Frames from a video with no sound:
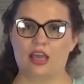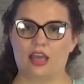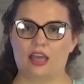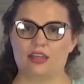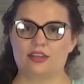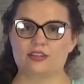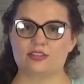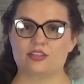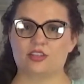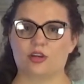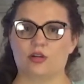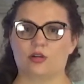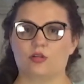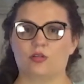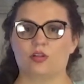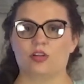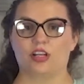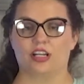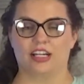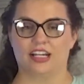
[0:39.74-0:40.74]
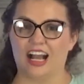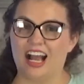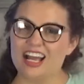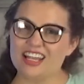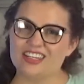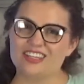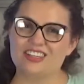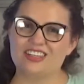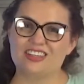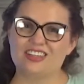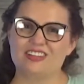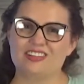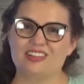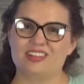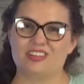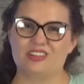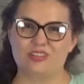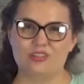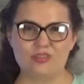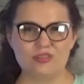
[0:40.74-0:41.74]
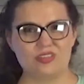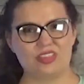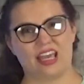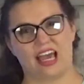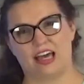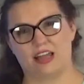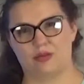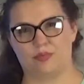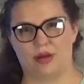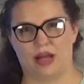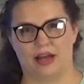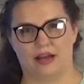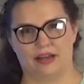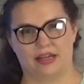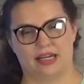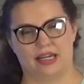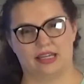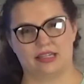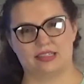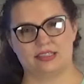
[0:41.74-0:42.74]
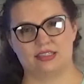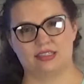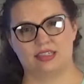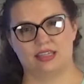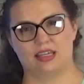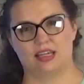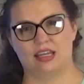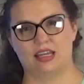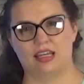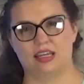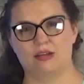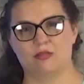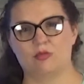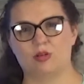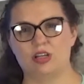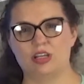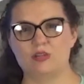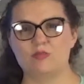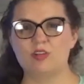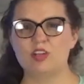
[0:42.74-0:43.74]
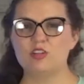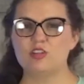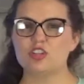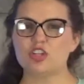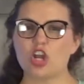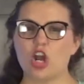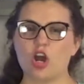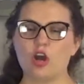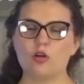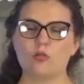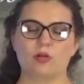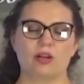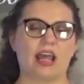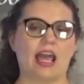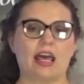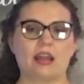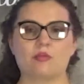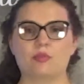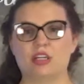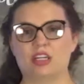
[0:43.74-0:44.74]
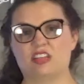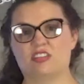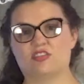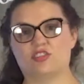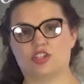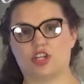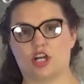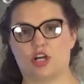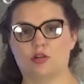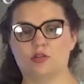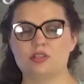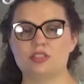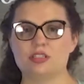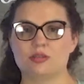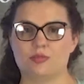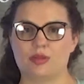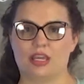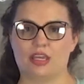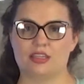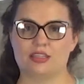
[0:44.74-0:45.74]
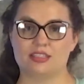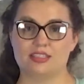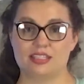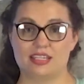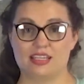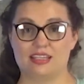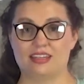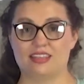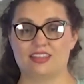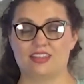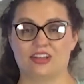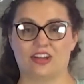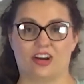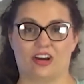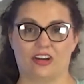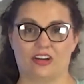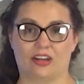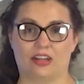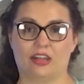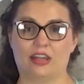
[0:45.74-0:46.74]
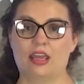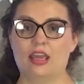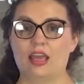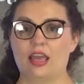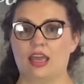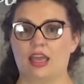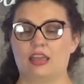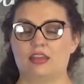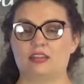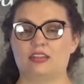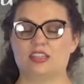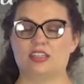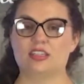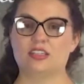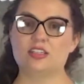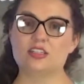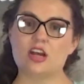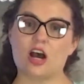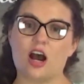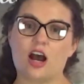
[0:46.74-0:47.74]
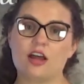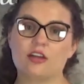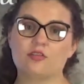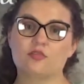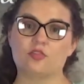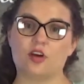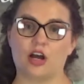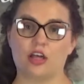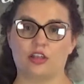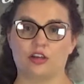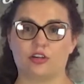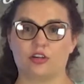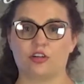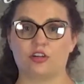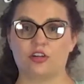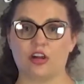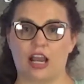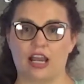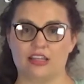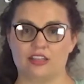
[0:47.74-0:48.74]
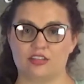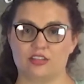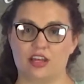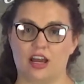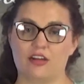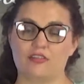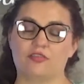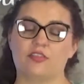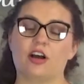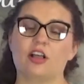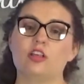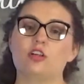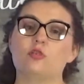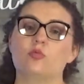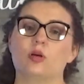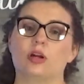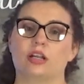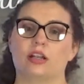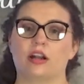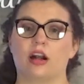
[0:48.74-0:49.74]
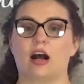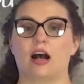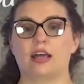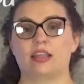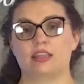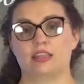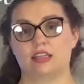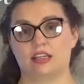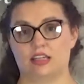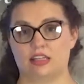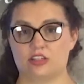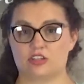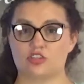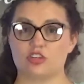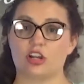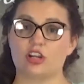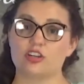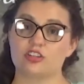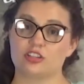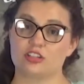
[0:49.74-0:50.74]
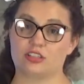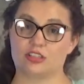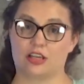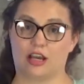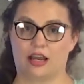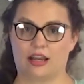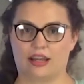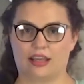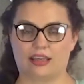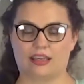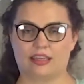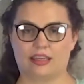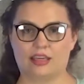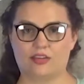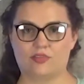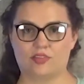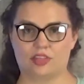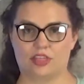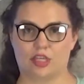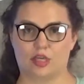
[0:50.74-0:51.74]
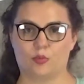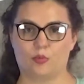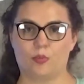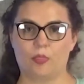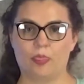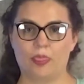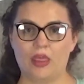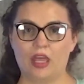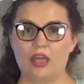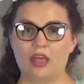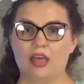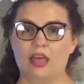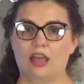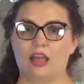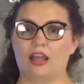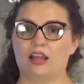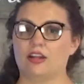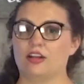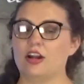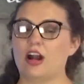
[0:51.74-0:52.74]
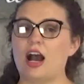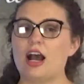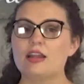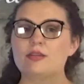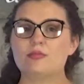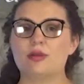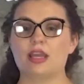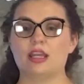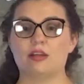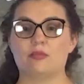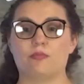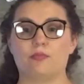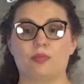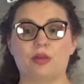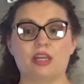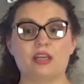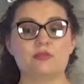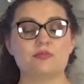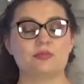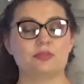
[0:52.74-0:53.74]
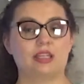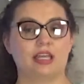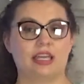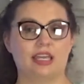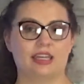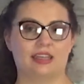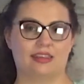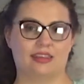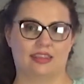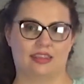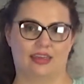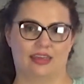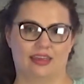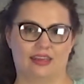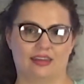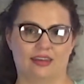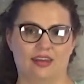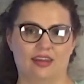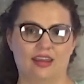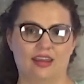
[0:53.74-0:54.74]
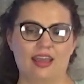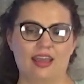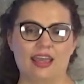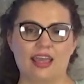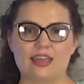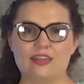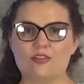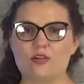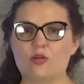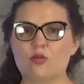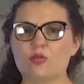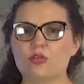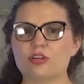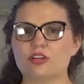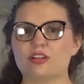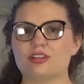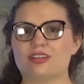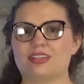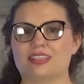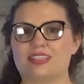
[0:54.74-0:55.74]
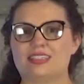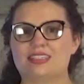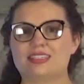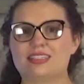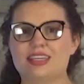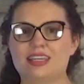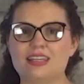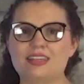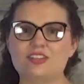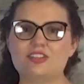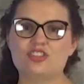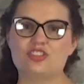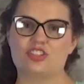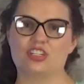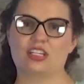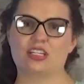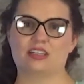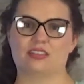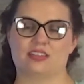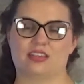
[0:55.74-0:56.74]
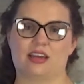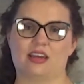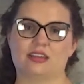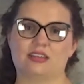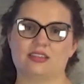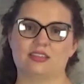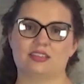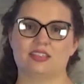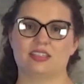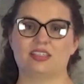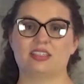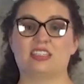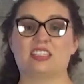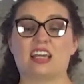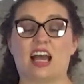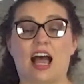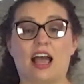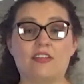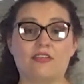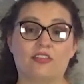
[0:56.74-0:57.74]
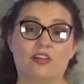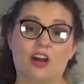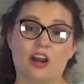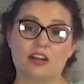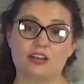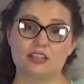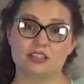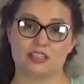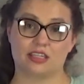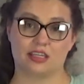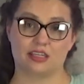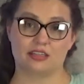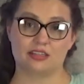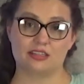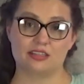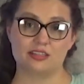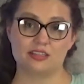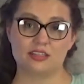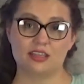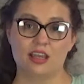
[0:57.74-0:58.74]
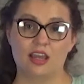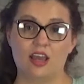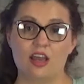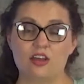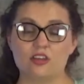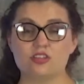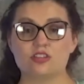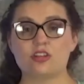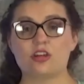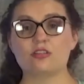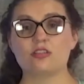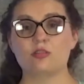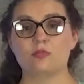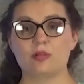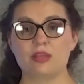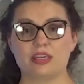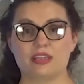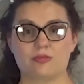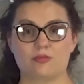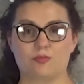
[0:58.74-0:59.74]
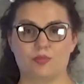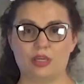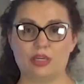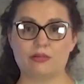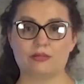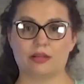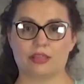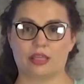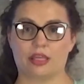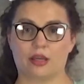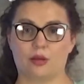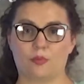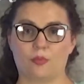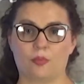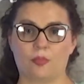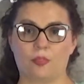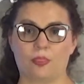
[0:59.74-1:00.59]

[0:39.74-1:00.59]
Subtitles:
And so God knew that about us. And when Adam and Eve chose to make sin in the garden and to not follow Christ, not follow what God, the instructions God had given them, God made a big plan then in order to send Jesus to die for our sins so that we could be with Him.